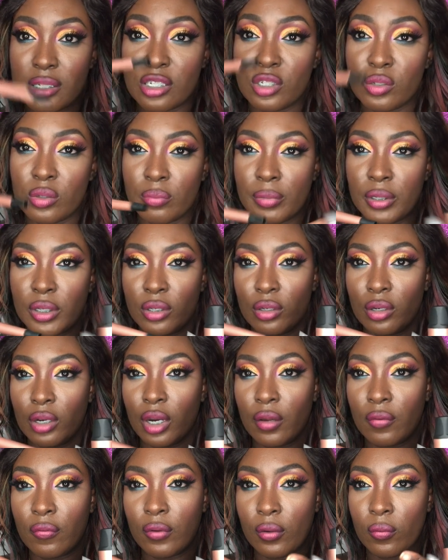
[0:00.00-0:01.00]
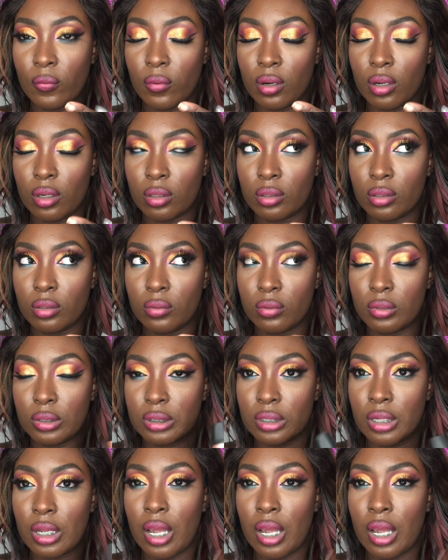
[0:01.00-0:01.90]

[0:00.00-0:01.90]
This would be good if you want those